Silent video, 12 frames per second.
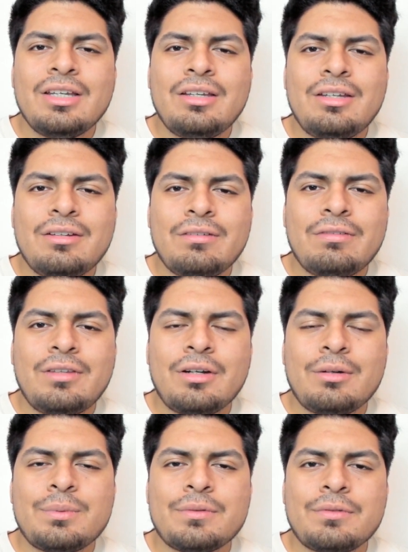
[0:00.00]
if
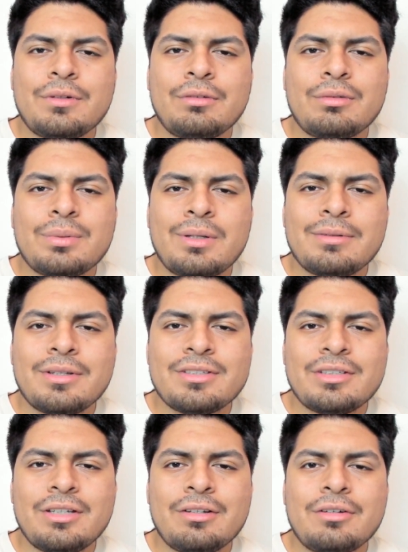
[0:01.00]
their preferred Republican
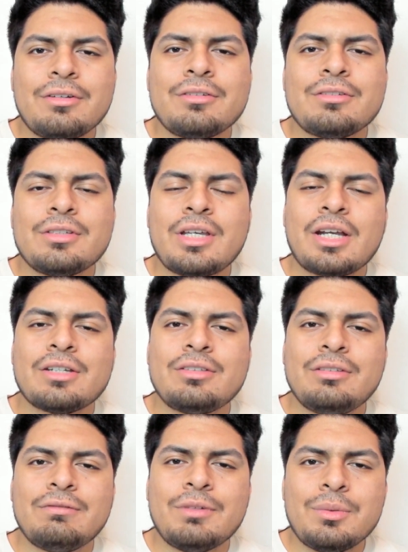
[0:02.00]
senators
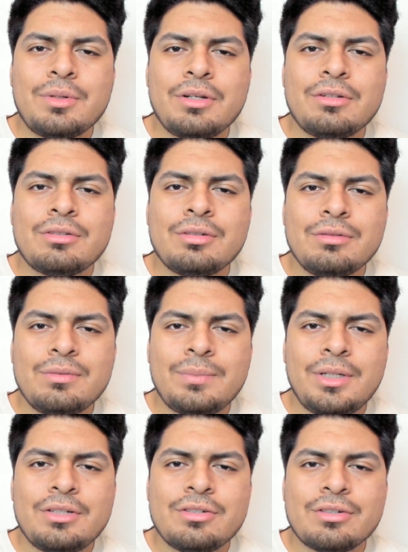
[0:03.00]
actually voted to
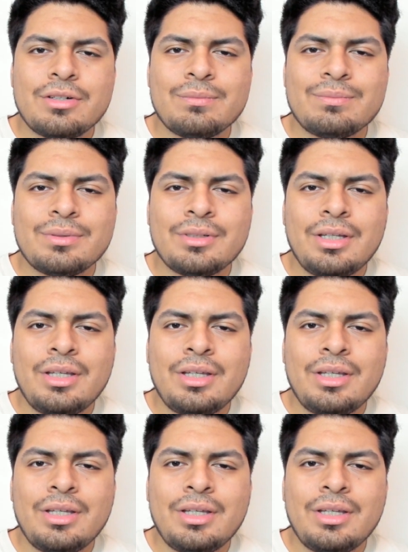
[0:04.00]
impeach Trump,